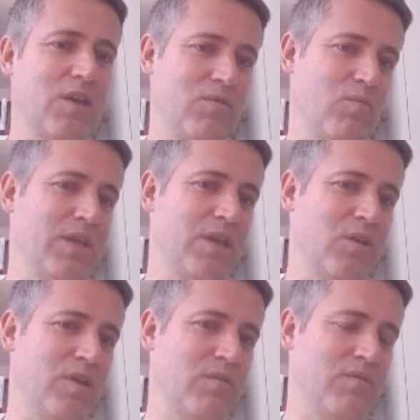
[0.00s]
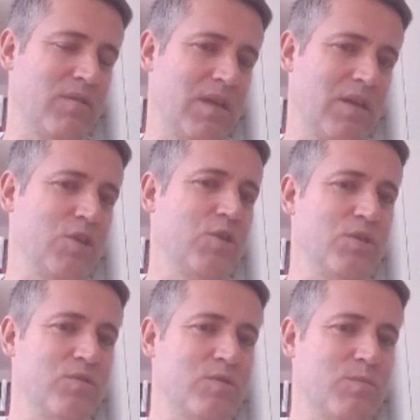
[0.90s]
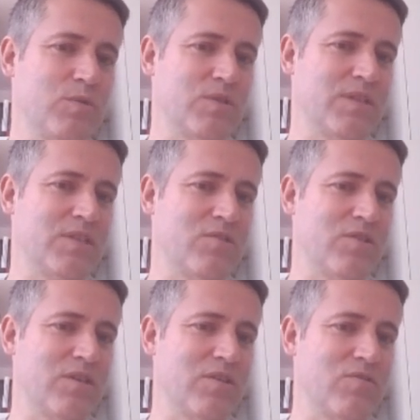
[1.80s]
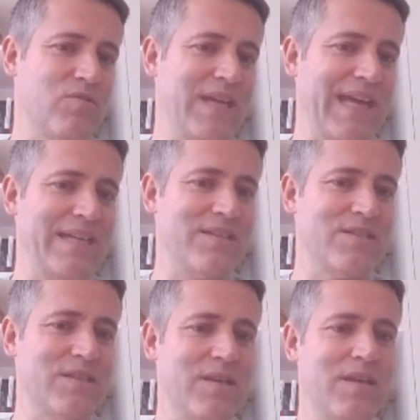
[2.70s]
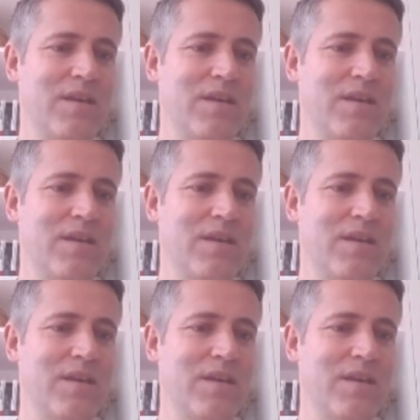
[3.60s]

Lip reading: we know that you and your supporters can create